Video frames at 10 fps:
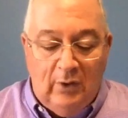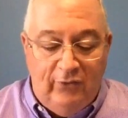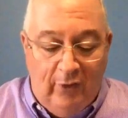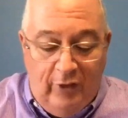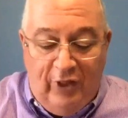
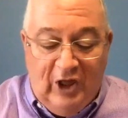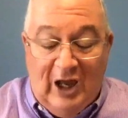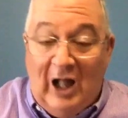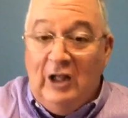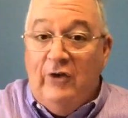So the
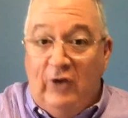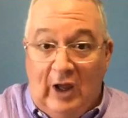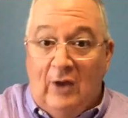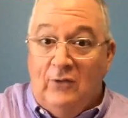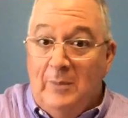theology
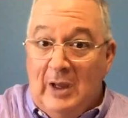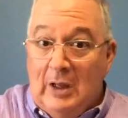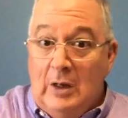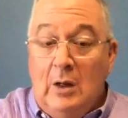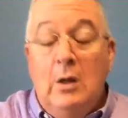has
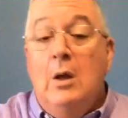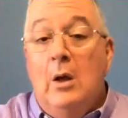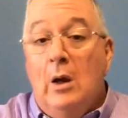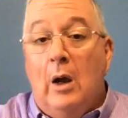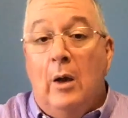been,
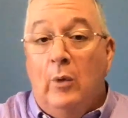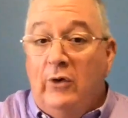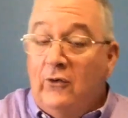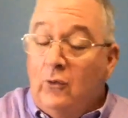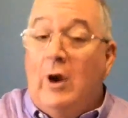uh, we
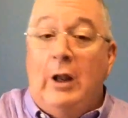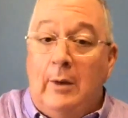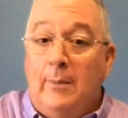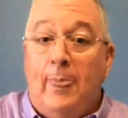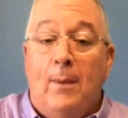just read it,
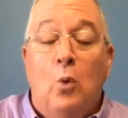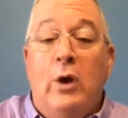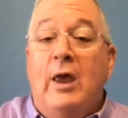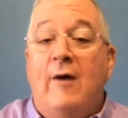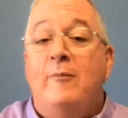
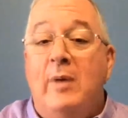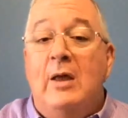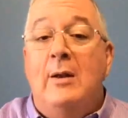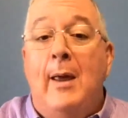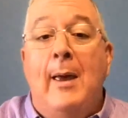we have
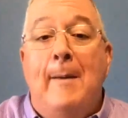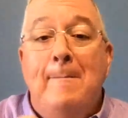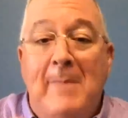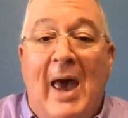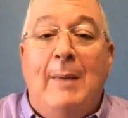been
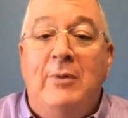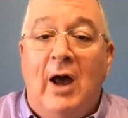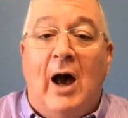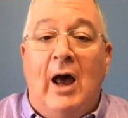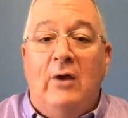
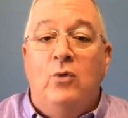baptized.